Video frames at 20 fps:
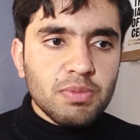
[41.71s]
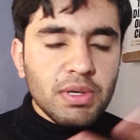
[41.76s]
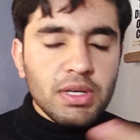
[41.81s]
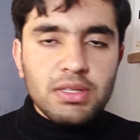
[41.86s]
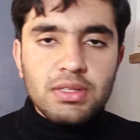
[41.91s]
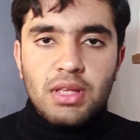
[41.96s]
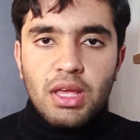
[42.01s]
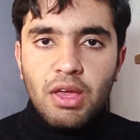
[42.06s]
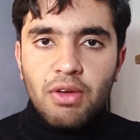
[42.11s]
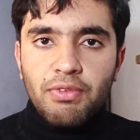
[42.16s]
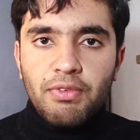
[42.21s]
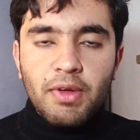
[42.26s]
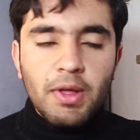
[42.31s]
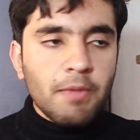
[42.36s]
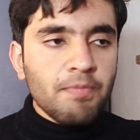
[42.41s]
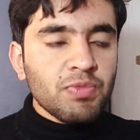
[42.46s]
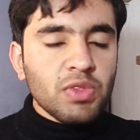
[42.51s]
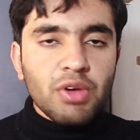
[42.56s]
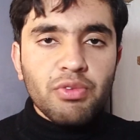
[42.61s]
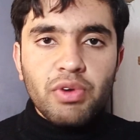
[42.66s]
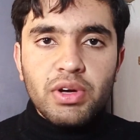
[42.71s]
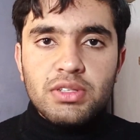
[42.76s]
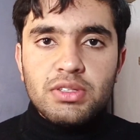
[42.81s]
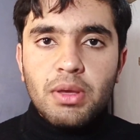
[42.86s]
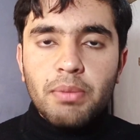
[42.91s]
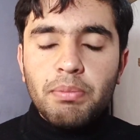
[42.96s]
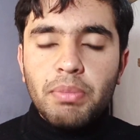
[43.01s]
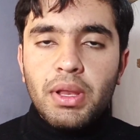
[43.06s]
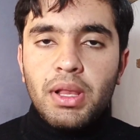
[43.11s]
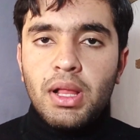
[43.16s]
Because if, for
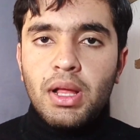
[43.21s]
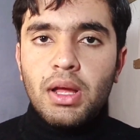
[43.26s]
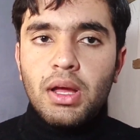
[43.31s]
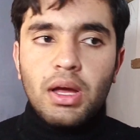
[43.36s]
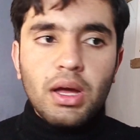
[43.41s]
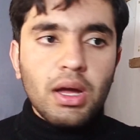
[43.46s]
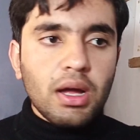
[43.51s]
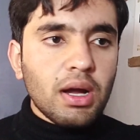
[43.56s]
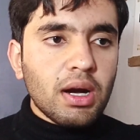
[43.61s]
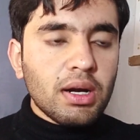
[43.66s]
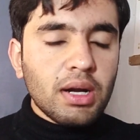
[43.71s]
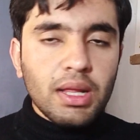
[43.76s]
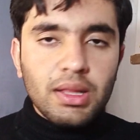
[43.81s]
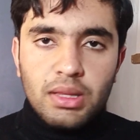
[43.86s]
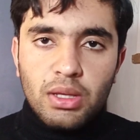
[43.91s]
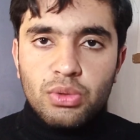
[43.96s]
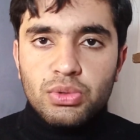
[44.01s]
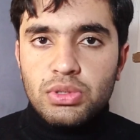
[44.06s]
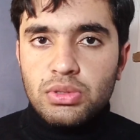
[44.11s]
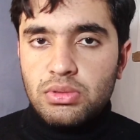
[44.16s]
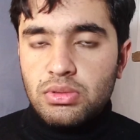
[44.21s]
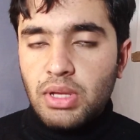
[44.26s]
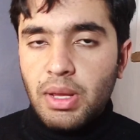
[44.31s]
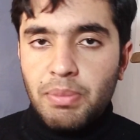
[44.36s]
example, 10,000